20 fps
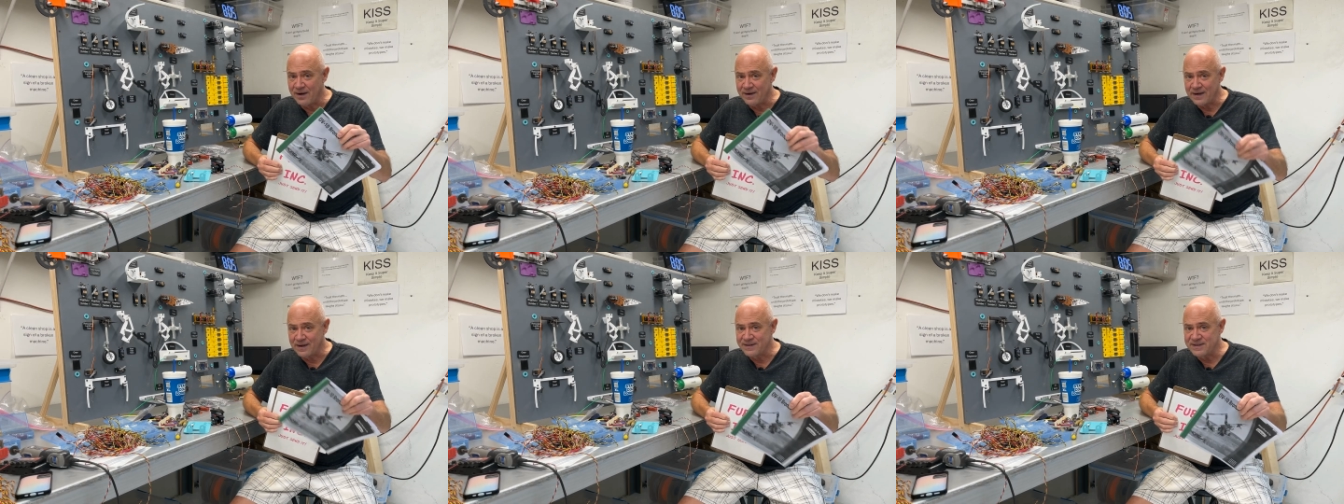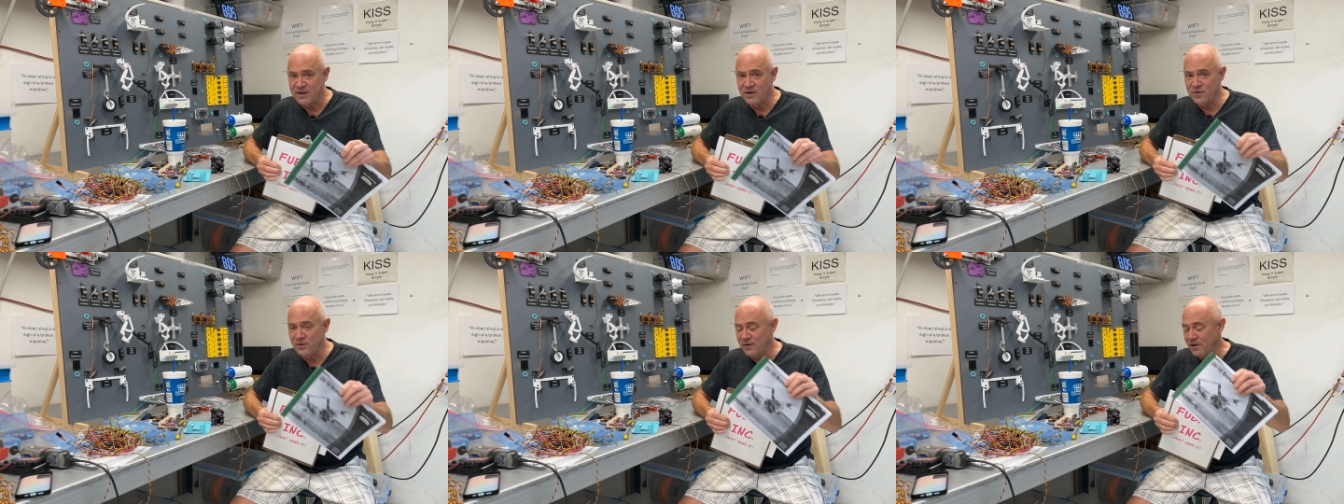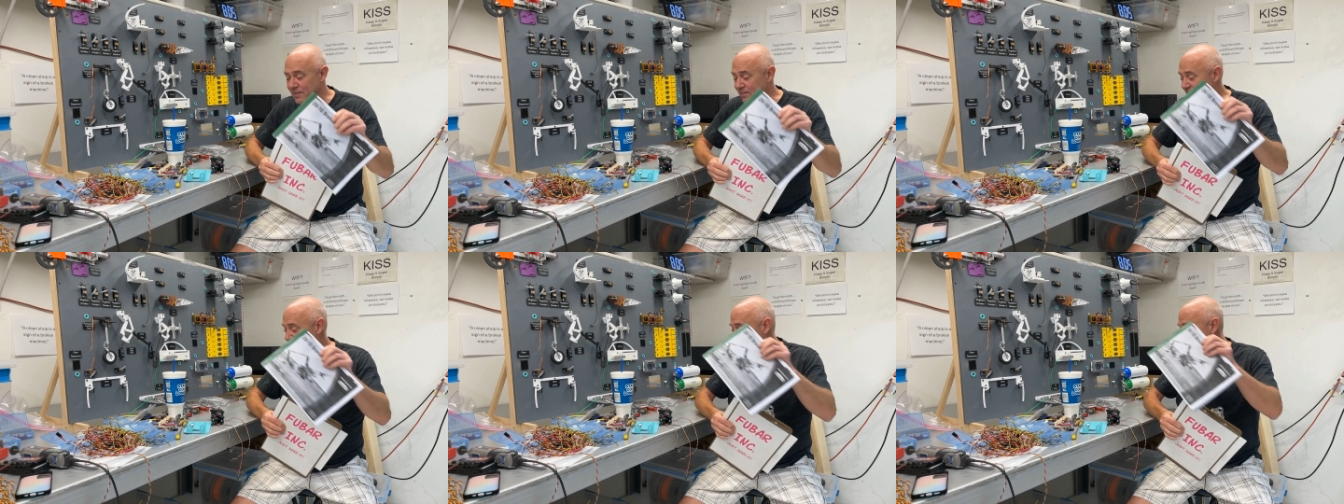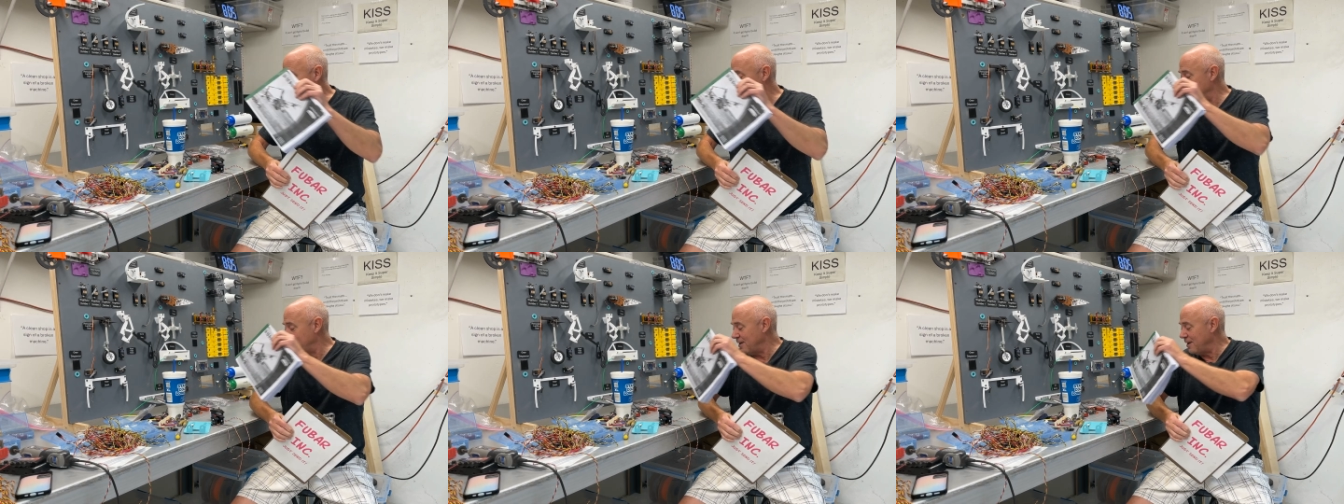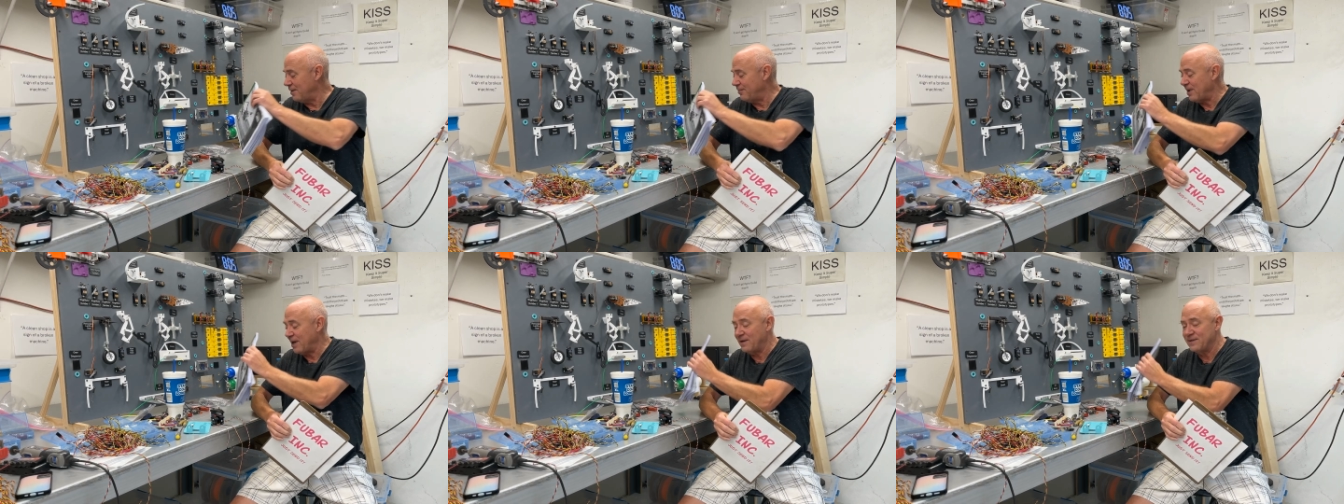and I'll tell you in a minute
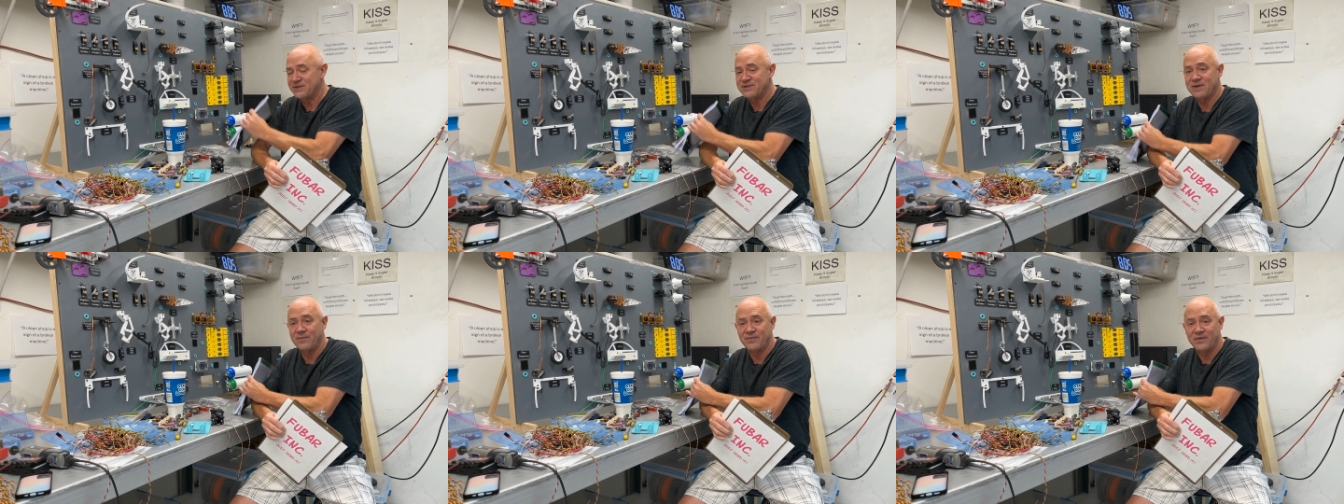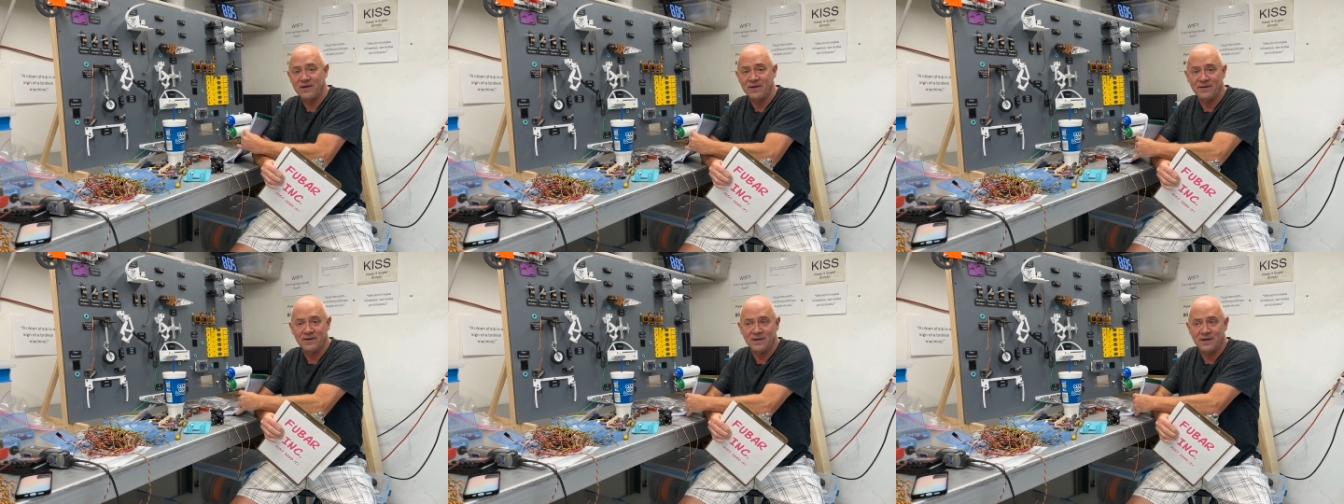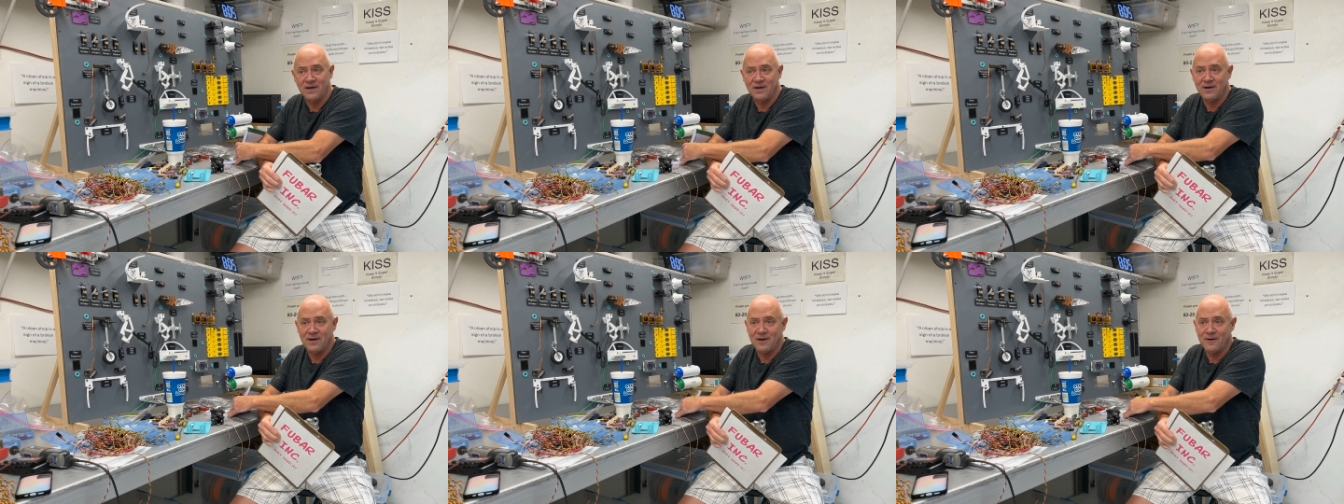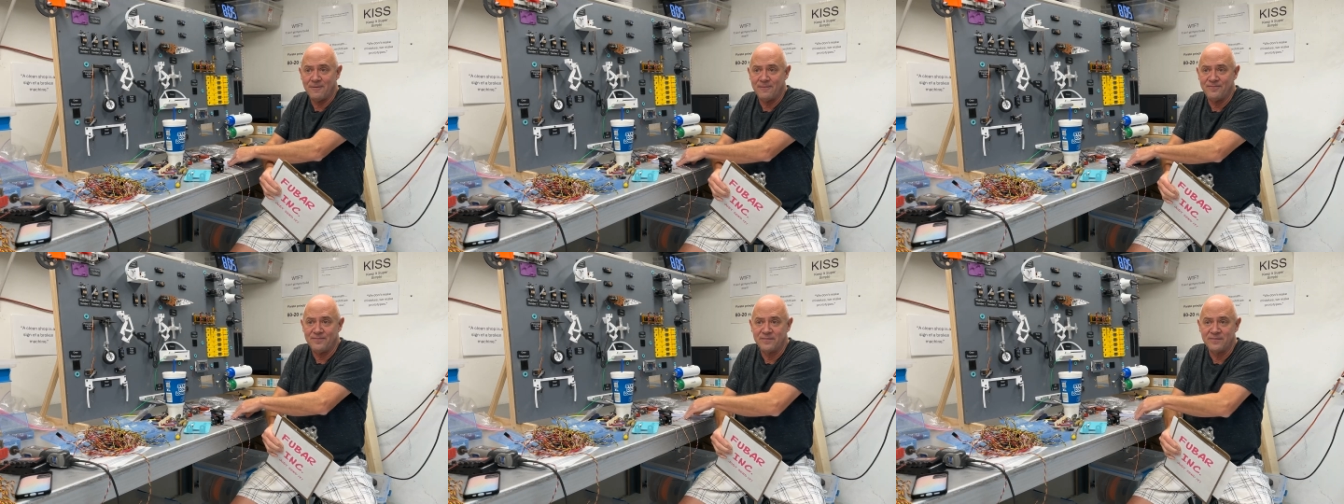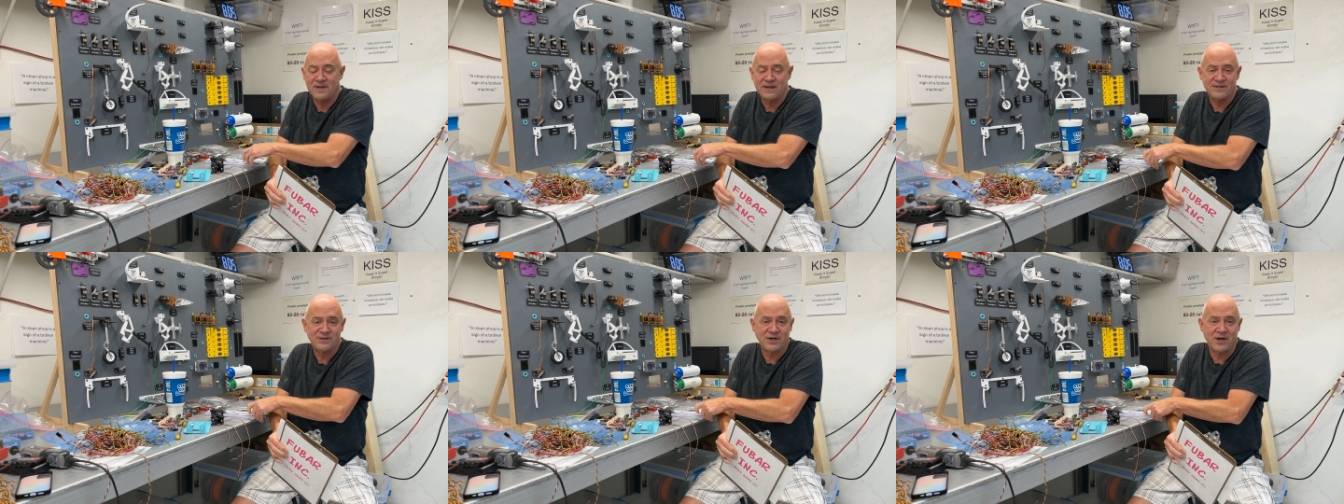about something um,
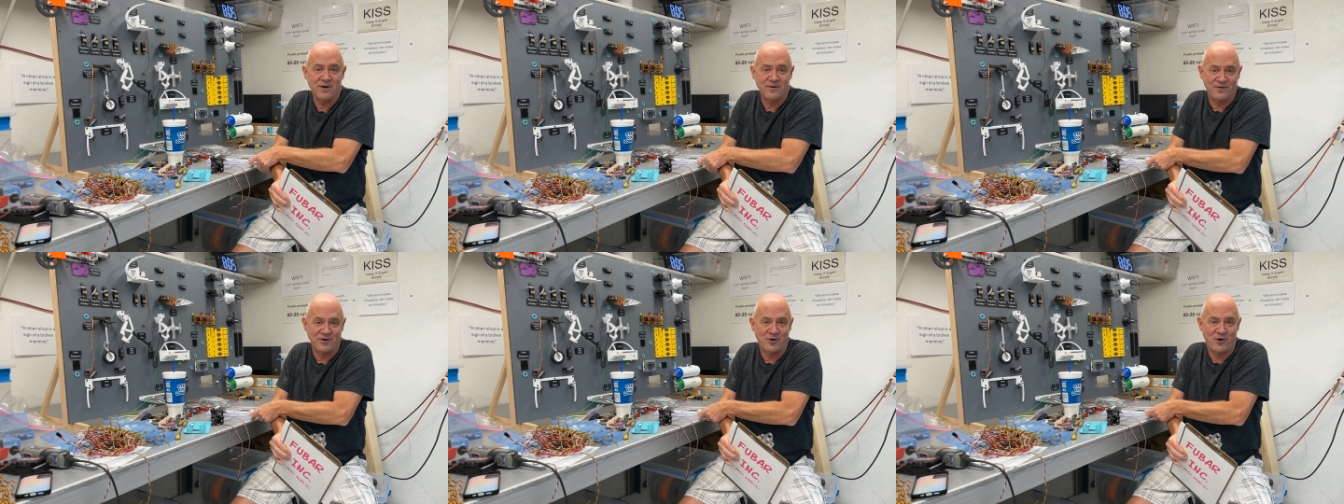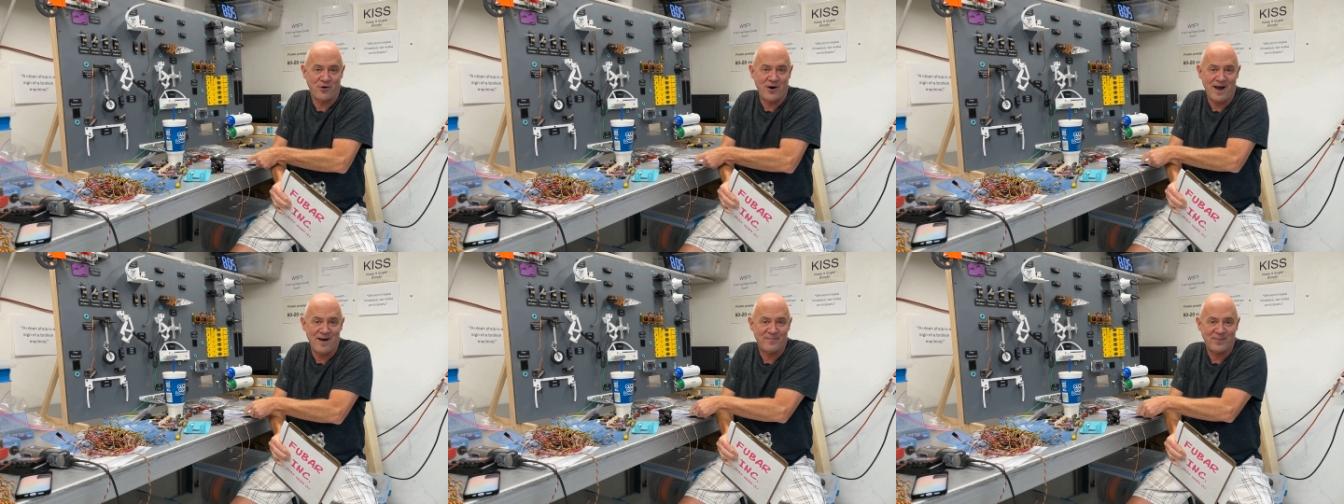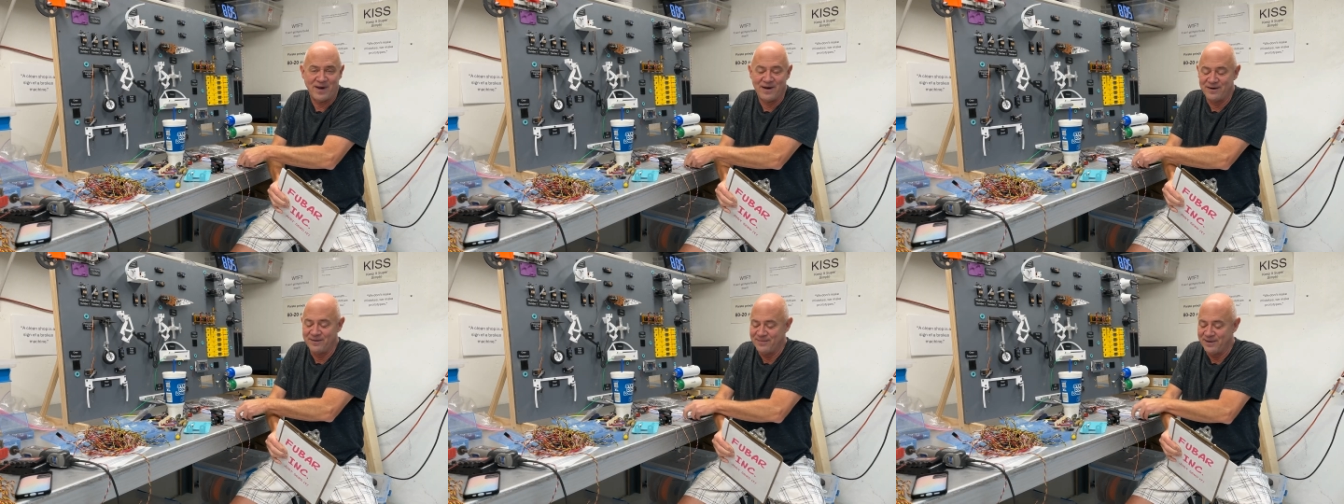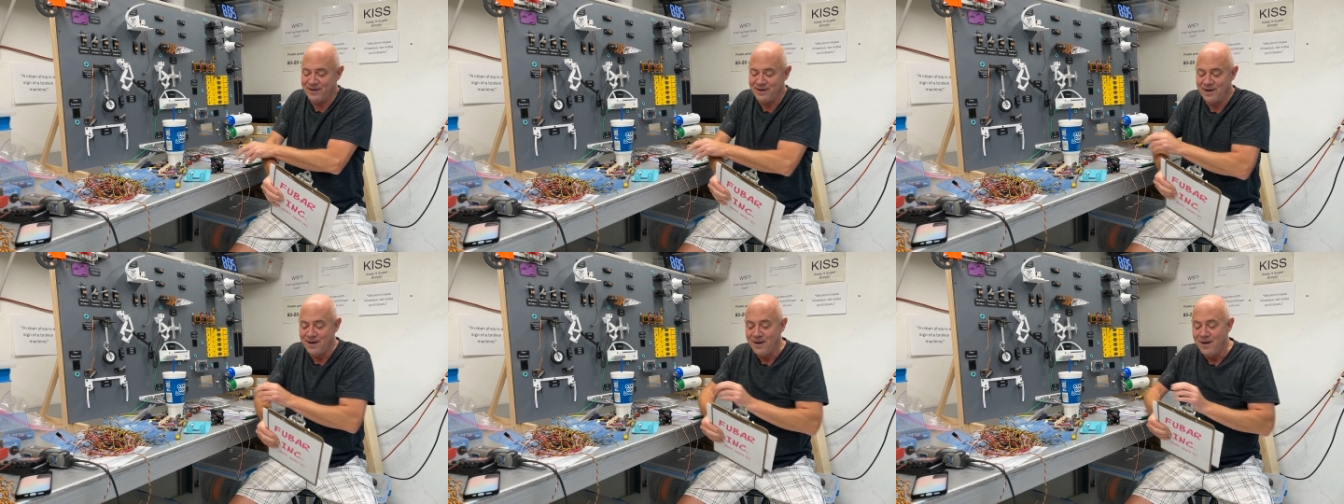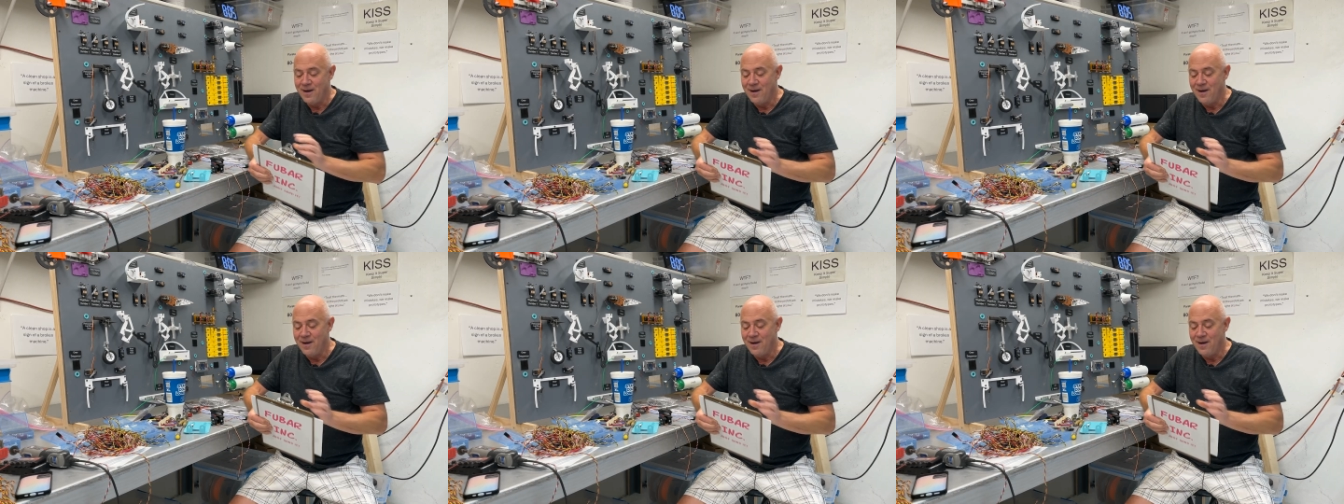that scared the crap out of me.